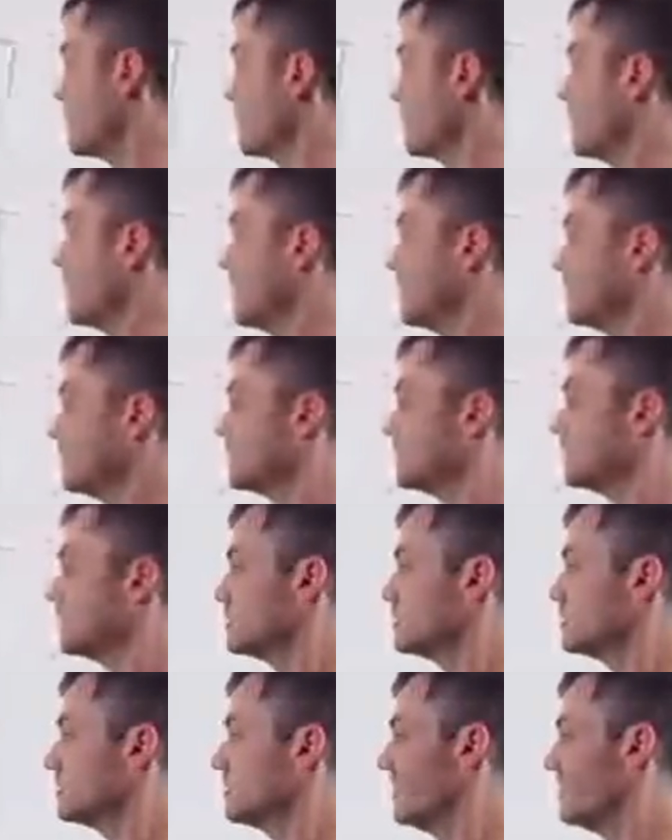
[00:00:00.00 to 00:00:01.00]
and
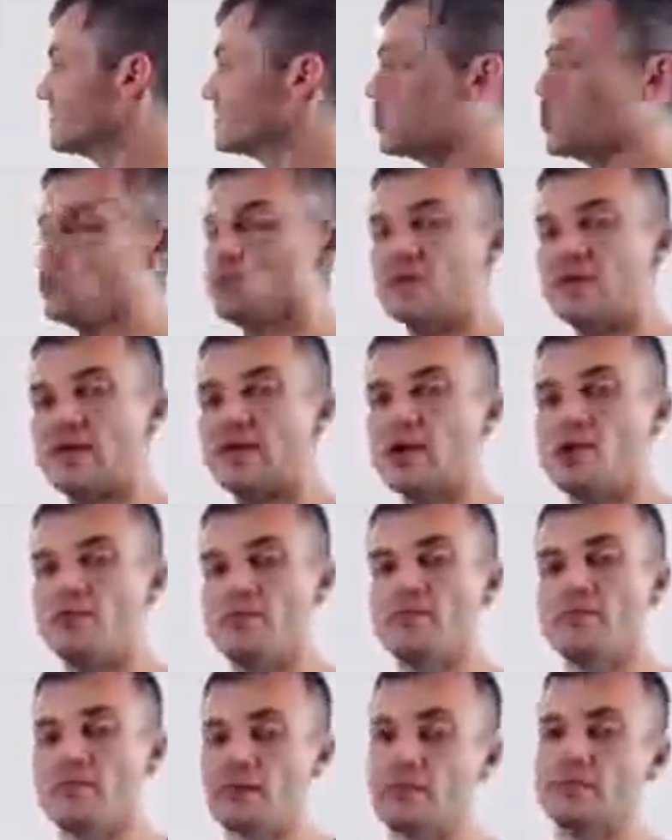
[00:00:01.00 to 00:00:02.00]
not only help them
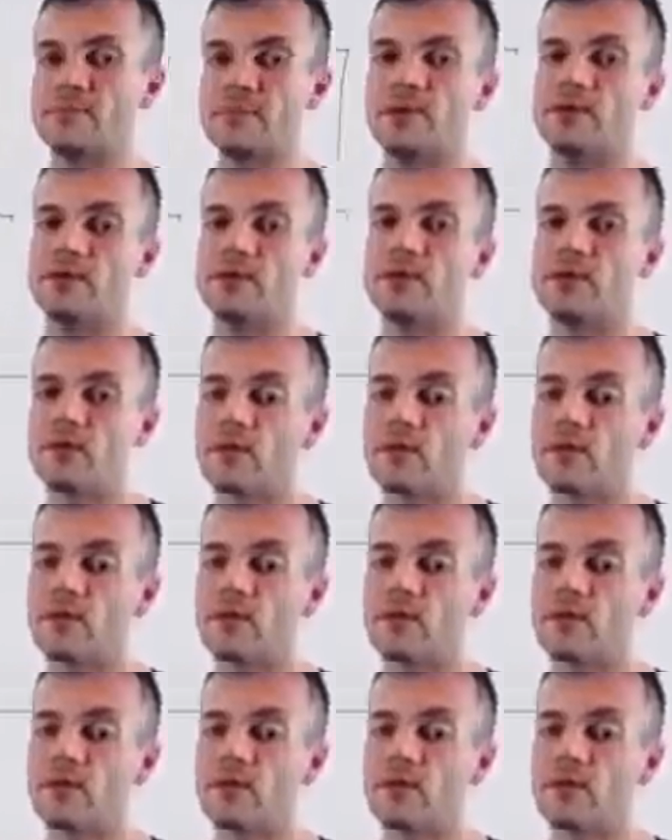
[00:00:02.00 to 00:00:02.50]
make money.